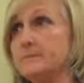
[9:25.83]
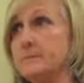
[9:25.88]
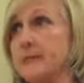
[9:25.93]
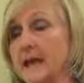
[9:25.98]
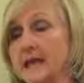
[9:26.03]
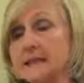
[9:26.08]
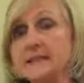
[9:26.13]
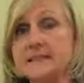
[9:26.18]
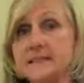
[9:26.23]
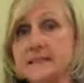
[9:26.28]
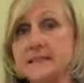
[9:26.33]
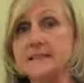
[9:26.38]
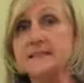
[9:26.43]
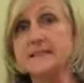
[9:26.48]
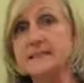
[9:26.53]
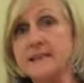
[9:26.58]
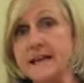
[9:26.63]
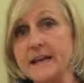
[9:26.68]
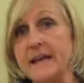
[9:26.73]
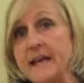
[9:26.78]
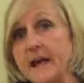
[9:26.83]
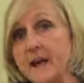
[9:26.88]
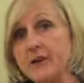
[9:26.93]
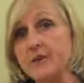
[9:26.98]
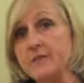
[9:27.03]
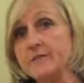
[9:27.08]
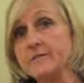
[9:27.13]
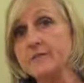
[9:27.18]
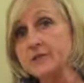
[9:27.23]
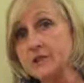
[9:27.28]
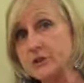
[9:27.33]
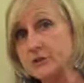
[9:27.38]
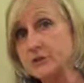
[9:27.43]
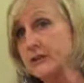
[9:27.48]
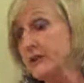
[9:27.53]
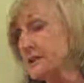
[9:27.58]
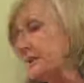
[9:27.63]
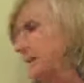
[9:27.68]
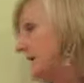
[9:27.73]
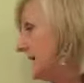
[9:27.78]
entities that take care of the
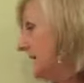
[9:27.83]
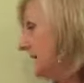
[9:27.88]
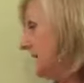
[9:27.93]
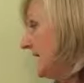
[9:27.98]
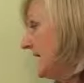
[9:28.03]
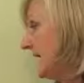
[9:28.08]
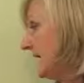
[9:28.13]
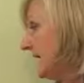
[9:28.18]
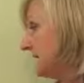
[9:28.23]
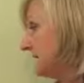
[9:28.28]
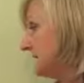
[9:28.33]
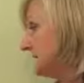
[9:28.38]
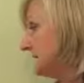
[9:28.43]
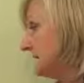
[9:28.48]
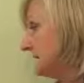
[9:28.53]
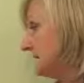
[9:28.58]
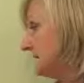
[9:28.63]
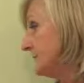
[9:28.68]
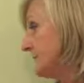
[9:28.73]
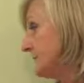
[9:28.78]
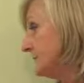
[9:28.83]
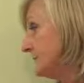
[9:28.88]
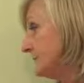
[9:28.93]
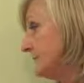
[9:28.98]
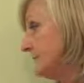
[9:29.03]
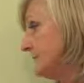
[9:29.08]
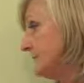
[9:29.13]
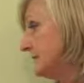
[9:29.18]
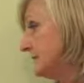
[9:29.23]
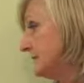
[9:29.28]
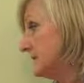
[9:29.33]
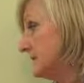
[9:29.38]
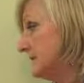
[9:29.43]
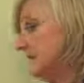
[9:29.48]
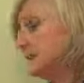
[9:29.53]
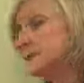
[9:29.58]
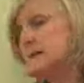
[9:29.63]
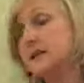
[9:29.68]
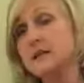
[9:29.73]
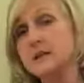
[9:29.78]
screening, and these are in
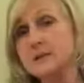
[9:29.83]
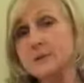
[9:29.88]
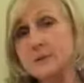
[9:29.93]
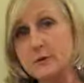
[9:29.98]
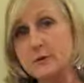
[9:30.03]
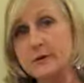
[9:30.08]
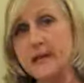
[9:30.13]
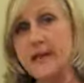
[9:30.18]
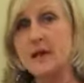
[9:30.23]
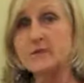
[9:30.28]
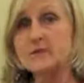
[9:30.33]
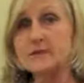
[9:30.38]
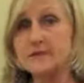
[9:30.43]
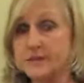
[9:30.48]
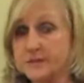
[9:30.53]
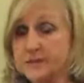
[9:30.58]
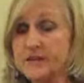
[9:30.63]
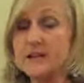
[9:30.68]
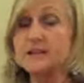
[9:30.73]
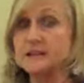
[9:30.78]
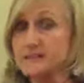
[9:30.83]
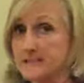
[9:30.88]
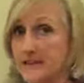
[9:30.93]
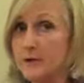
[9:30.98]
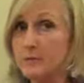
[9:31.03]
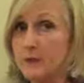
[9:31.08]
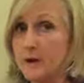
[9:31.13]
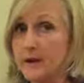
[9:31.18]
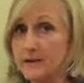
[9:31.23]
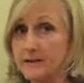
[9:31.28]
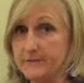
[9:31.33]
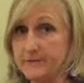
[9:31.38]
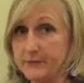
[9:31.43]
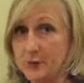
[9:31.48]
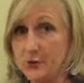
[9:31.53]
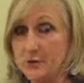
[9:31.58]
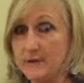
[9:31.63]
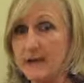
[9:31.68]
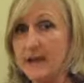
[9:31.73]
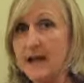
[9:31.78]
Hillsborough County, there's in statewide in
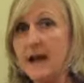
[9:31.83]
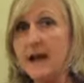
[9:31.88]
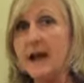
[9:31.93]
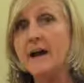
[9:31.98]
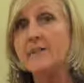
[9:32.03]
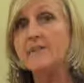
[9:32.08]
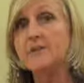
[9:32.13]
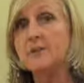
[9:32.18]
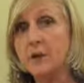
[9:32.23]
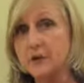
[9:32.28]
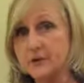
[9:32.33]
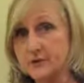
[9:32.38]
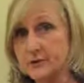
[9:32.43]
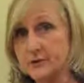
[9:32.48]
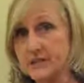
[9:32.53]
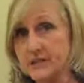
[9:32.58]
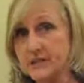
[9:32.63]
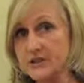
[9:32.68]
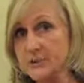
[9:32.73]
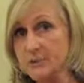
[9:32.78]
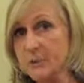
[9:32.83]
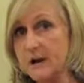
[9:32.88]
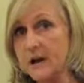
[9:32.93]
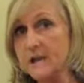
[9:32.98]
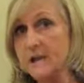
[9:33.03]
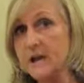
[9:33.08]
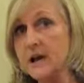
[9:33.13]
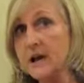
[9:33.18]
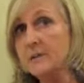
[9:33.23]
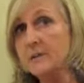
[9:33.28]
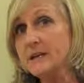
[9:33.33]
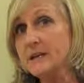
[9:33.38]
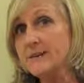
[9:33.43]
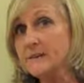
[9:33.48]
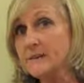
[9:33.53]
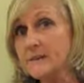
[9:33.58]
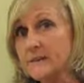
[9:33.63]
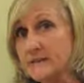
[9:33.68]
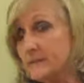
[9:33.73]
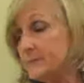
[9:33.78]
Florida, and they're also nationwide. But if
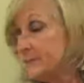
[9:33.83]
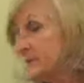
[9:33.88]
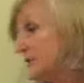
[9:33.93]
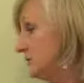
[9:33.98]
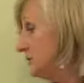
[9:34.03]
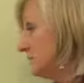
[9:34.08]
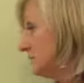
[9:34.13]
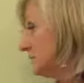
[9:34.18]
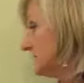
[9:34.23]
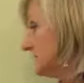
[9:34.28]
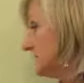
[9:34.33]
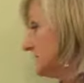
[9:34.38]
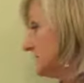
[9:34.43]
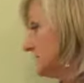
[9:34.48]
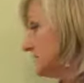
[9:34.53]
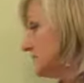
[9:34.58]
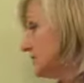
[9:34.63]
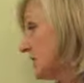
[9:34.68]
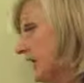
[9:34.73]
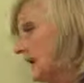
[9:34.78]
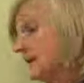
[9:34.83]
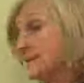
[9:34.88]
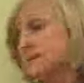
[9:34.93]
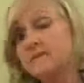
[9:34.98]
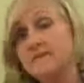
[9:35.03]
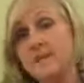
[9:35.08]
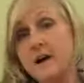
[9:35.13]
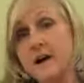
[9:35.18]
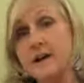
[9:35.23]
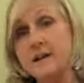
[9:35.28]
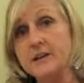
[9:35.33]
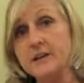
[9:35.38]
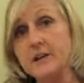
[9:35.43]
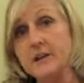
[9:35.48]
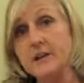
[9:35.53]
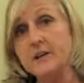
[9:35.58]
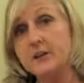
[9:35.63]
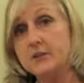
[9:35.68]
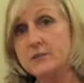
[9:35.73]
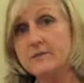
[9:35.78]
you simply Google Child Find,
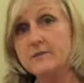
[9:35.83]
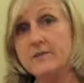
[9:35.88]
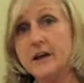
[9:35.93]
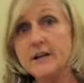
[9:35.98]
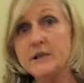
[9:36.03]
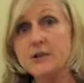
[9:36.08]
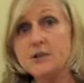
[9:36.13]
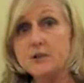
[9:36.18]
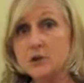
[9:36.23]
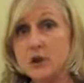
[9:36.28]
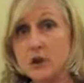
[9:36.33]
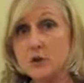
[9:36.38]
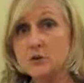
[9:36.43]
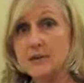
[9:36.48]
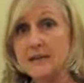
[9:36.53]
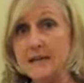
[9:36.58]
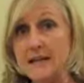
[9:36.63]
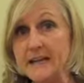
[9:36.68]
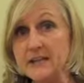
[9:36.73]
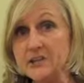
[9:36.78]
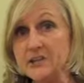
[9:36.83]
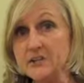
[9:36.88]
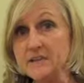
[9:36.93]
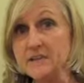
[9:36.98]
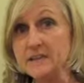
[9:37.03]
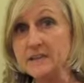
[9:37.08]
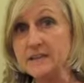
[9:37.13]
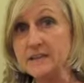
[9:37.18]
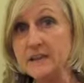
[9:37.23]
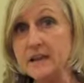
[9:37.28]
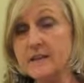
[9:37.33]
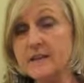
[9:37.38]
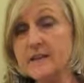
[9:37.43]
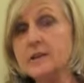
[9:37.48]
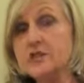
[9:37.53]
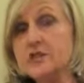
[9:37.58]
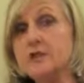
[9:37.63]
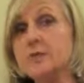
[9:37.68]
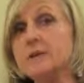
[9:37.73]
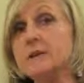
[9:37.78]
you'll find your local agency
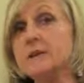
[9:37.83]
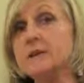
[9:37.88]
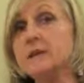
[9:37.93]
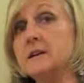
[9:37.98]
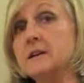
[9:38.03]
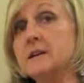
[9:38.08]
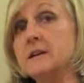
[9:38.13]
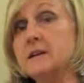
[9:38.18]
that you could